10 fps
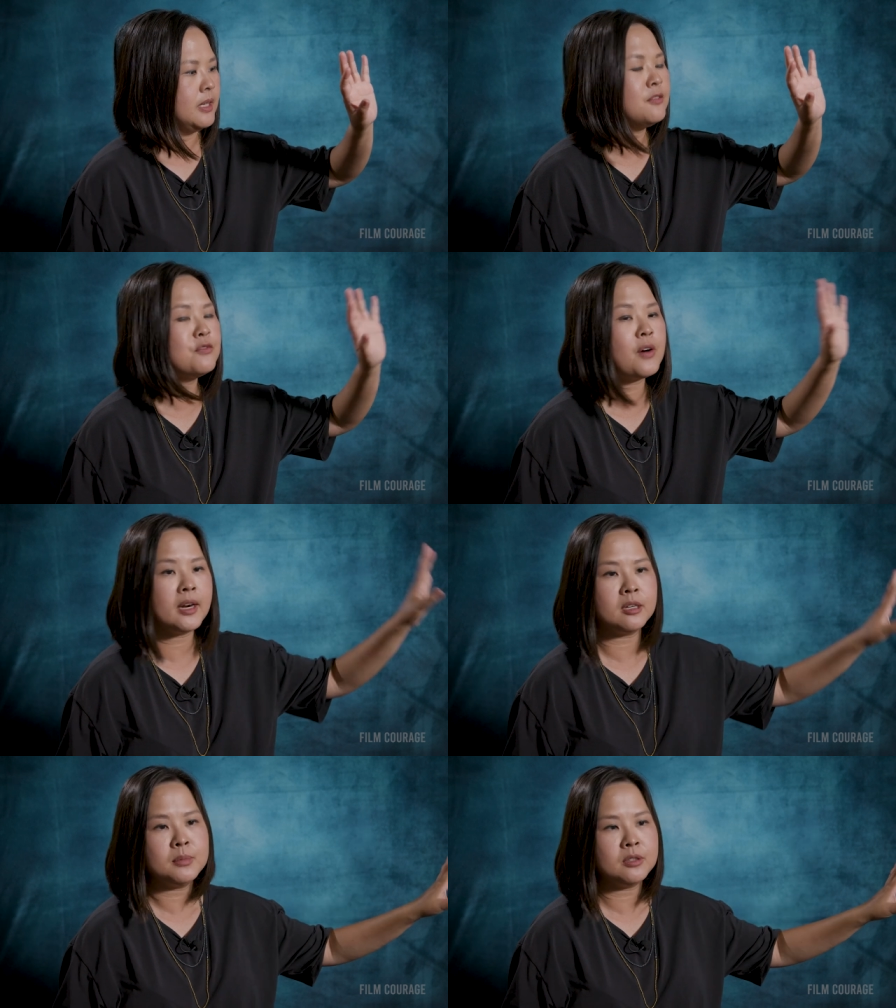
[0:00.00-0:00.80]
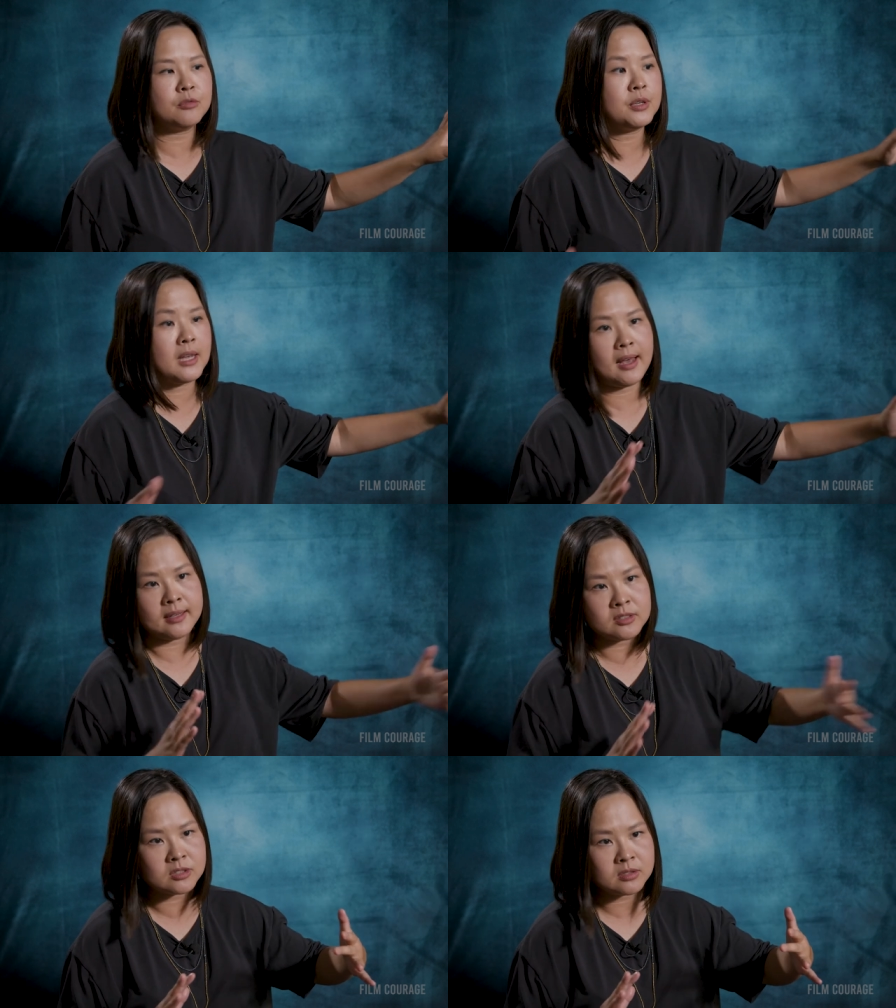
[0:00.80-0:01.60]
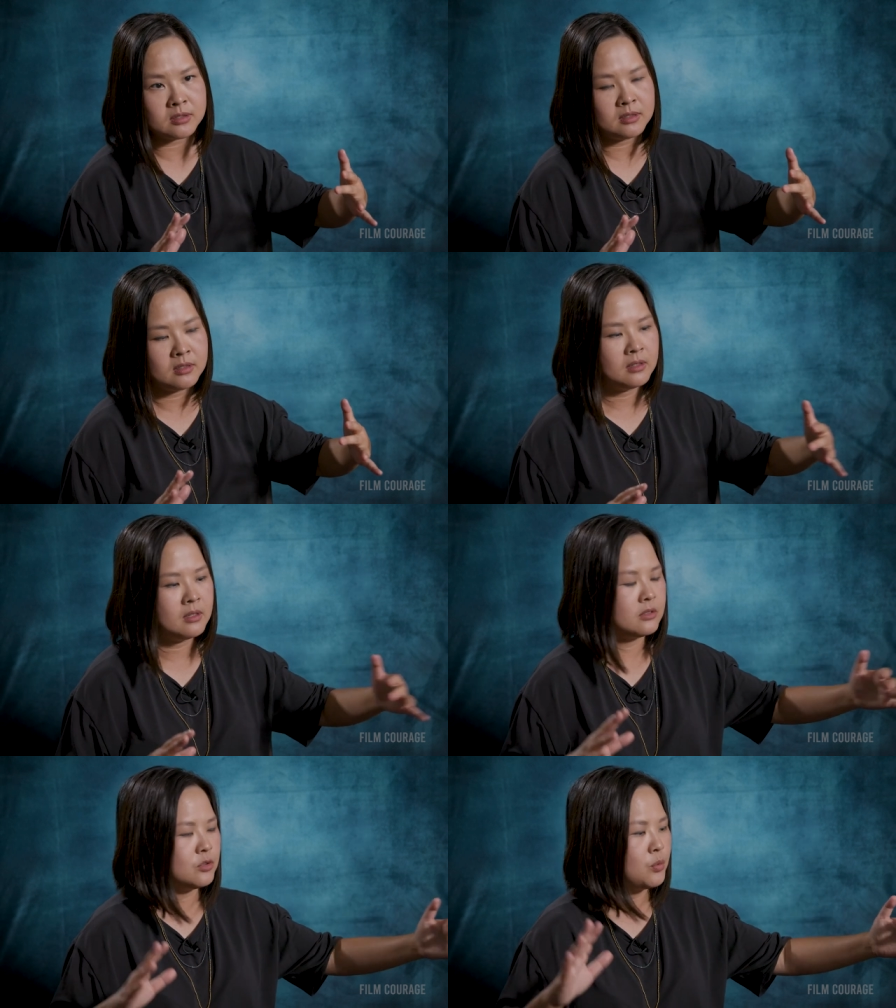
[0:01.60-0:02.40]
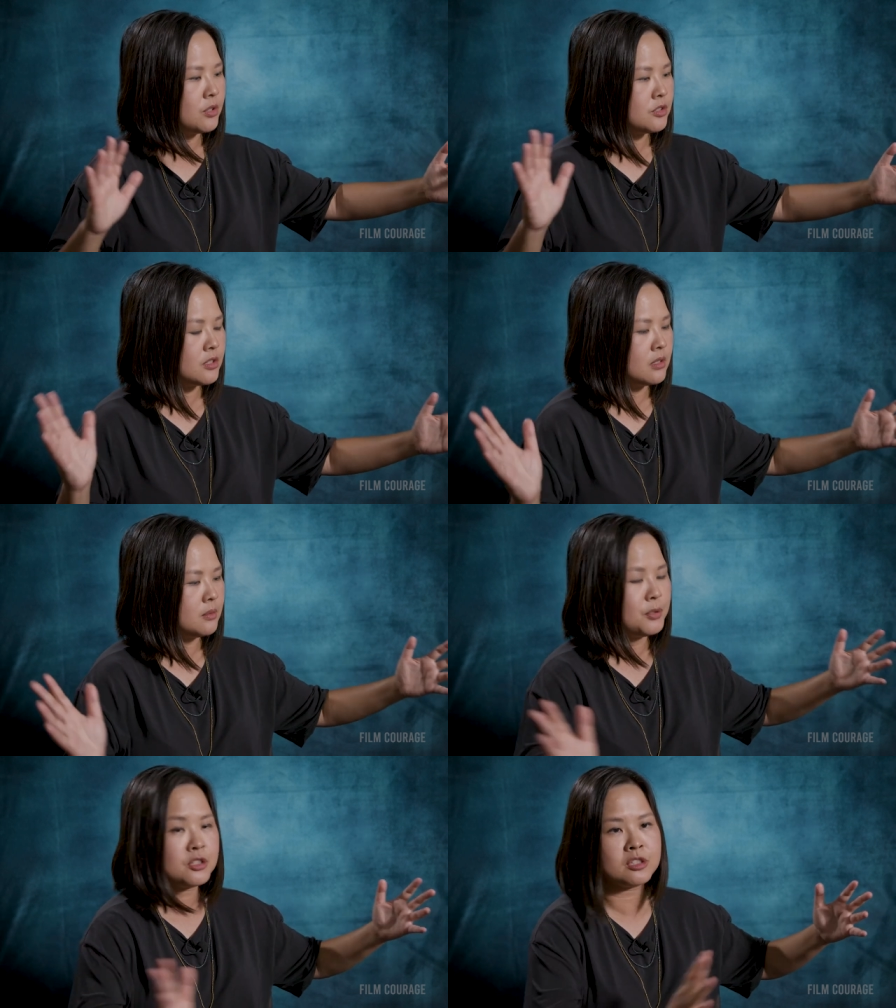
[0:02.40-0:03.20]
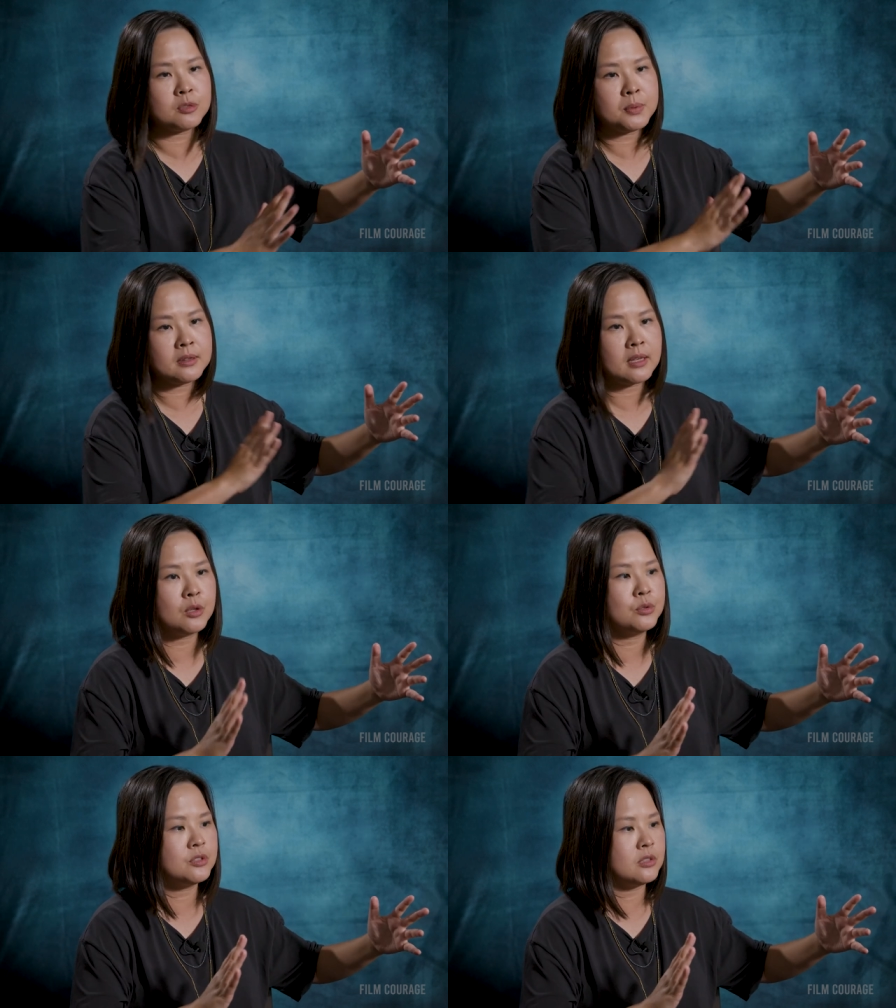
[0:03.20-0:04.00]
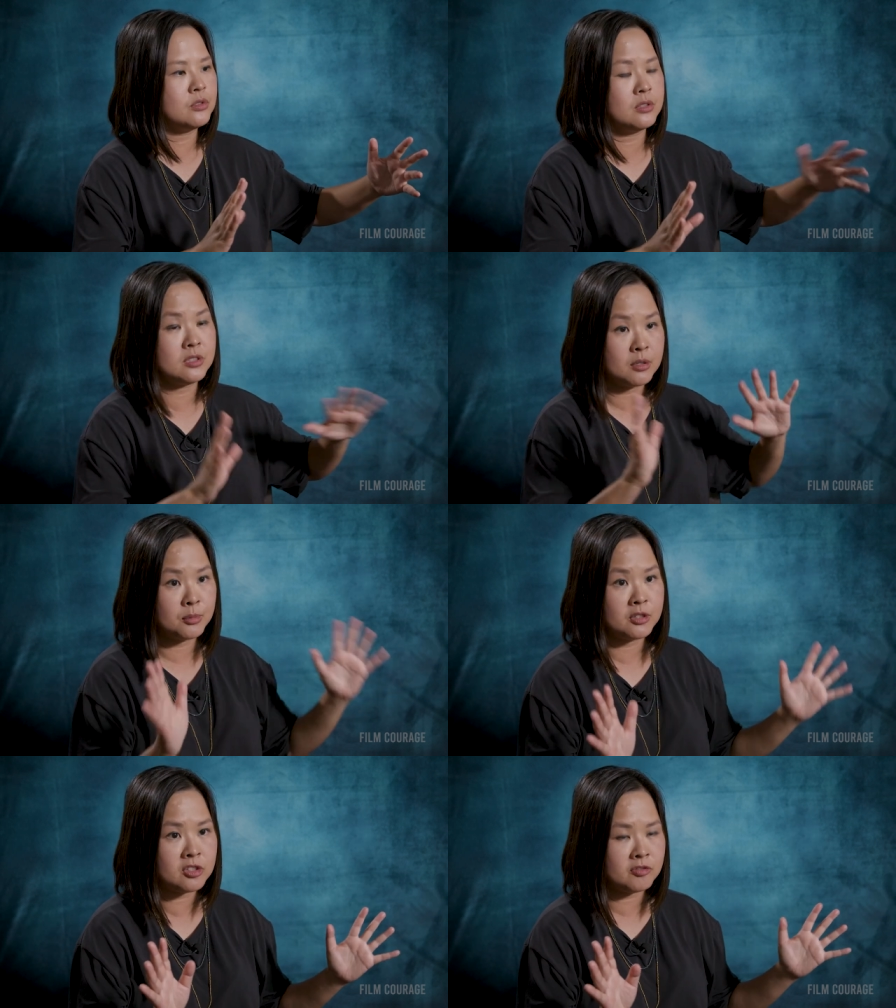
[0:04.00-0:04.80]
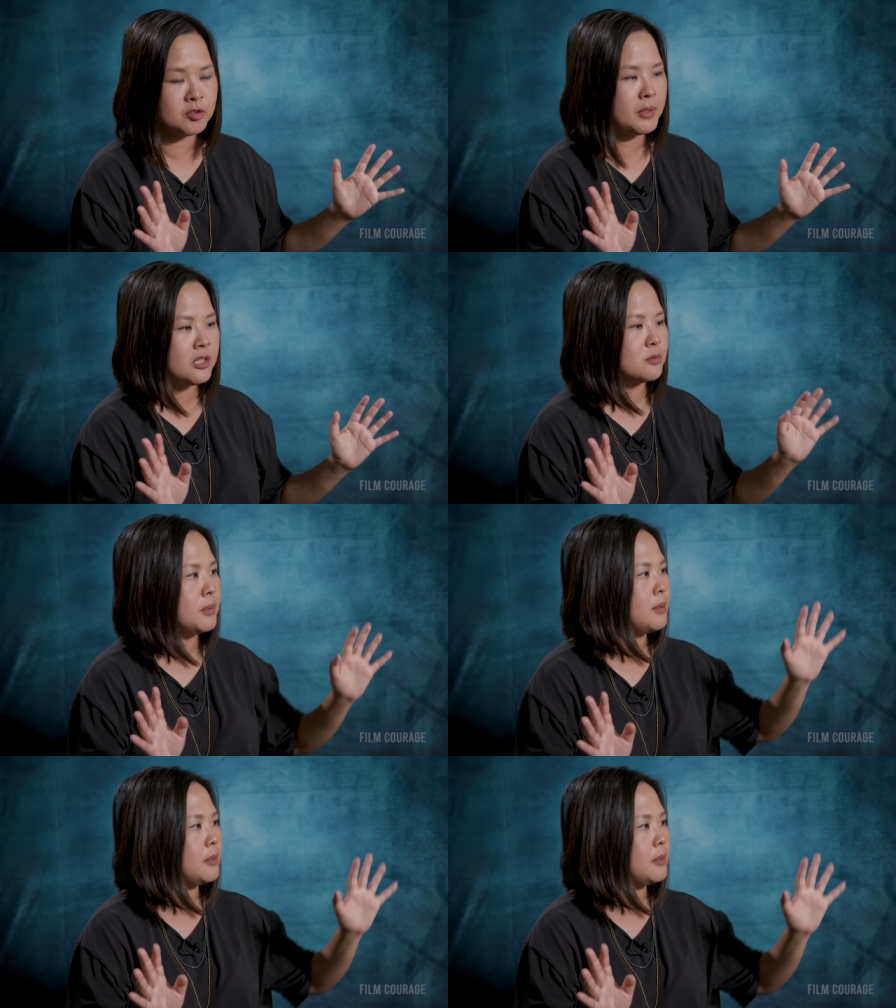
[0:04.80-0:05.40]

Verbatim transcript: environment reacts towards the participant that goes into this immersive space.